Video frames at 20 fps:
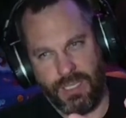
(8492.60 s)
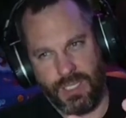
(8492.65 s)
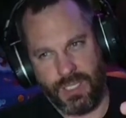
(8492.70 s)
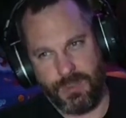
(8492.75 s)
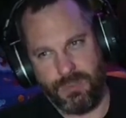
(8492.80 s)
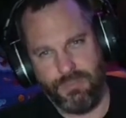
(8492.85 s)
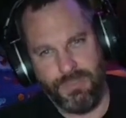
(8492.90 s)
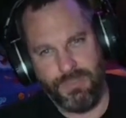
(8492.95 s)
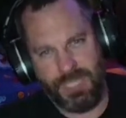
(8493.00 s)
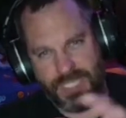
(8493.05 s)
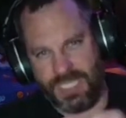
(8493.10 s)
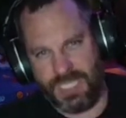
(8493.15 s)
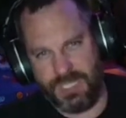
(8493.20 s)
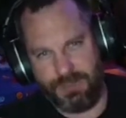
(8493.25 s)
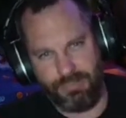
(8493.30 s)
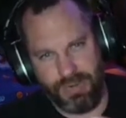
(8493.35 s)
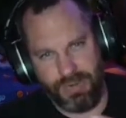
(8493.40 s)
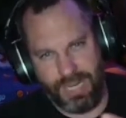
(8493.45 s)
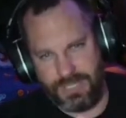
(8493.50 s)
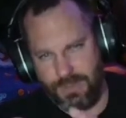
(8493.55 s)
missing
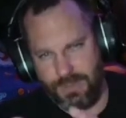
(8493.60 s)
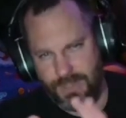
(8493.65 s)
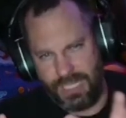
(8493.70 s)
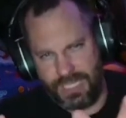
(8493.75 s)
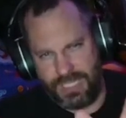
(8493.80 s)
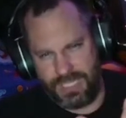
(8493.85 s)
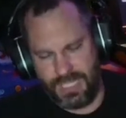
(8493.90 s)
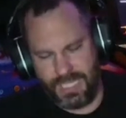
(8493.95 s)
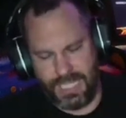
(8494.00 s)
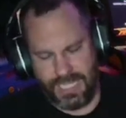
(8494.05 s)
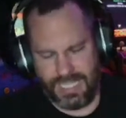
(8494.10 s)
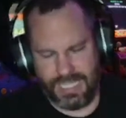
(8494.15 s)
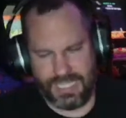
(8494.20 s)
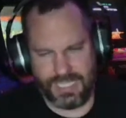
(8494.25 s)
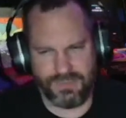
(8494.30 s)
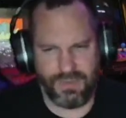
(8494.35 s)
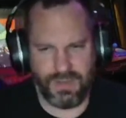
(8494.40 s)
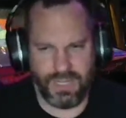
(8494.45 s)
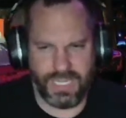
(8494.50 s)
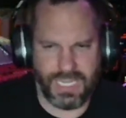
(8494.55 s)
sprites, which I think
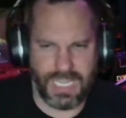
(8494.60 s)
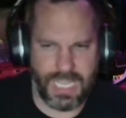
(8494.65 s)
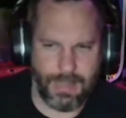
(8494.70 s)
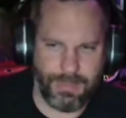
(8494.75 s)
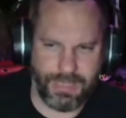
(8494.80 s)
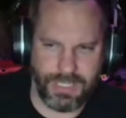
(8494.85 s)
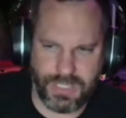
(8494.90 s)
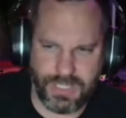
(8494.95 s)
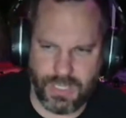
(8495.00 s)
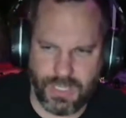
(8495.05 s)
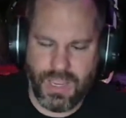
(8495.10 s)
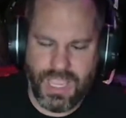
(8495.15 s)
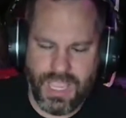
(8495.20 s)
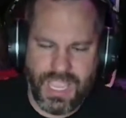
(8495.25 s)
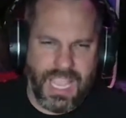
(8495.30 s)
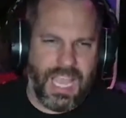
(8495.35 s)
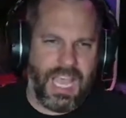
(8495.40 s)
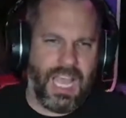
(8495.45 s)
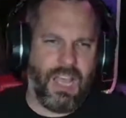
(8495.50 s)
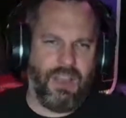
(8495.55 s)
is very common. So
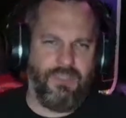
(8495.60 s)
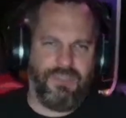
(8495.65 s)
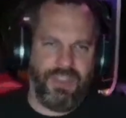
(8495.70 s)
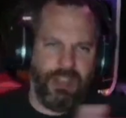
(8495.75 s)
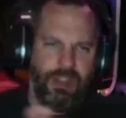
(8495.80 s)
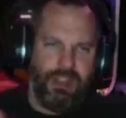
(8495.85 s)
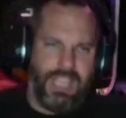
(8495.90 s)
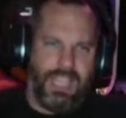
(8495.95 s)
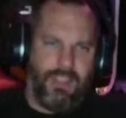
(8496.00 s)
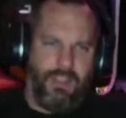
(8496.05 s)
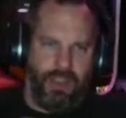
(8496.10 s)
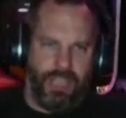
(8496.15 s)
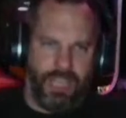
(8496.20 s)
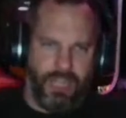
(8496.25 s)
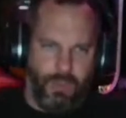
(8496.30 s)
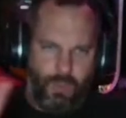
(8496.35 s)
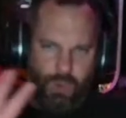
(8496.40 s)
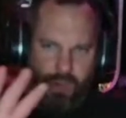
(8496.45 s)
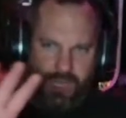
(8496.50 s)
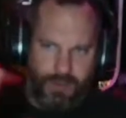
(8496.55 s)
I'll figure it out. I'll get
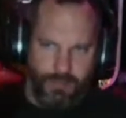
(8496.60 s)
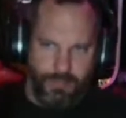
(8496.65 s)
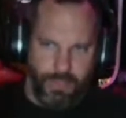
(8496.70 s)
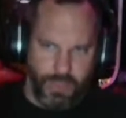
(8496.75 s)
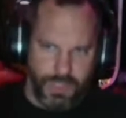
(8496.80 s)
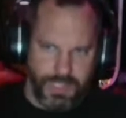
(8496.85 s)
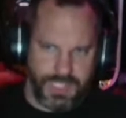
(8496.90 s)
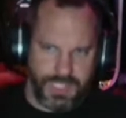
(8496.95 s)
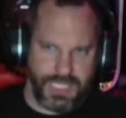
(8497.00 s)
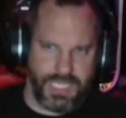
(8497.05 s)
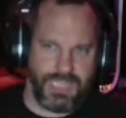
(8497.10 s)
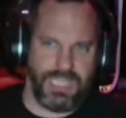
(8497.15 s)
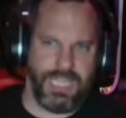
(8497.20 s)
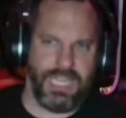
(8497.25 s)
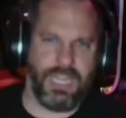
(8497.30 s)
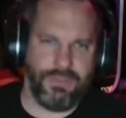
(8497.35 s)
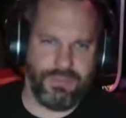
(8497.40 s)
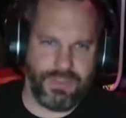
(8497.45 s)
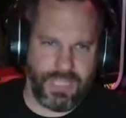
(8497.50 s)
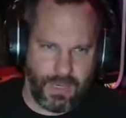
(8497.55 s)
a working board set
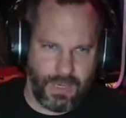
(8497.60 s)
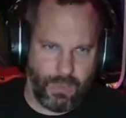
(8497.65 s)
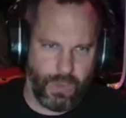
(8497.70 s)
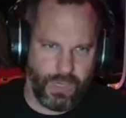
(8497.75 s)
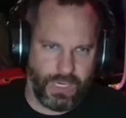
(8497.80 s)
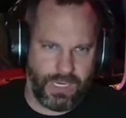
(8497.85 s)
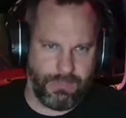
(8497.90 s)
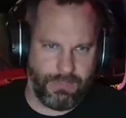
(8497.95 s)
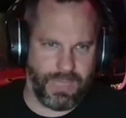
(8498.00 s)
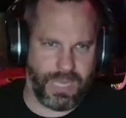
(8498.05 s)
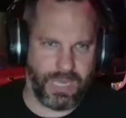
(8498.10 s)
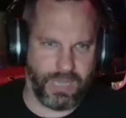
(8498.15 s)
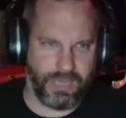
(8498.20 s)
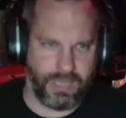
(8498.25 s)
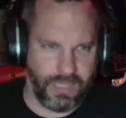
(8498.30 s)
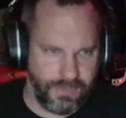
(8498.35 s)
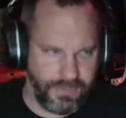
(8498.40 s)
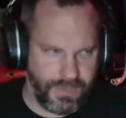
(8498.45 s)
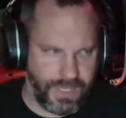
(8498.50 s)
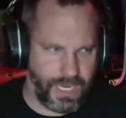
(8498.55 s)
there. I've got a working
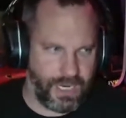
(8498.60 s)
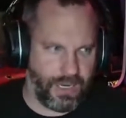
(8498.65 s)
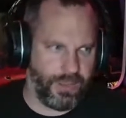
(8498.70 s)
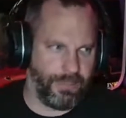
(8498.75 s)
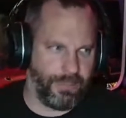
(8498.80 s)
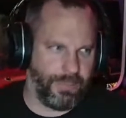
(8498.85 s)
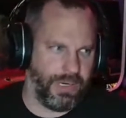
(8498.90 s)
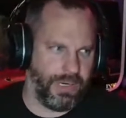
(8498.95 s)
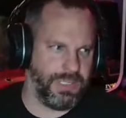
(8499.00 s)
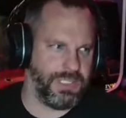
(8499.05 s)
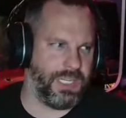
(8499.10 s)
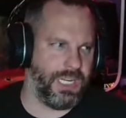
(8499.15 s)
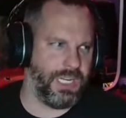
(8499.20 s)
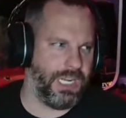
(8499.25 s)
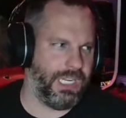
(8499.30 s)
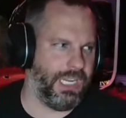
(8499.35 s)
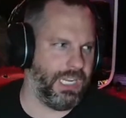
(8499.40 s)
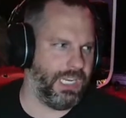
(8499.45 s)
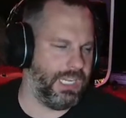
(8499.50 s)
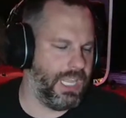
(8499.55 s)
monitor. I've got all the parts that I
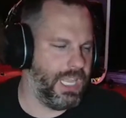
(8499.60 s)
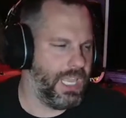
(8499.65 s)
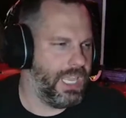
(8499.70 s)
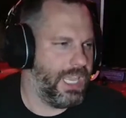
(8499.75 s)
need.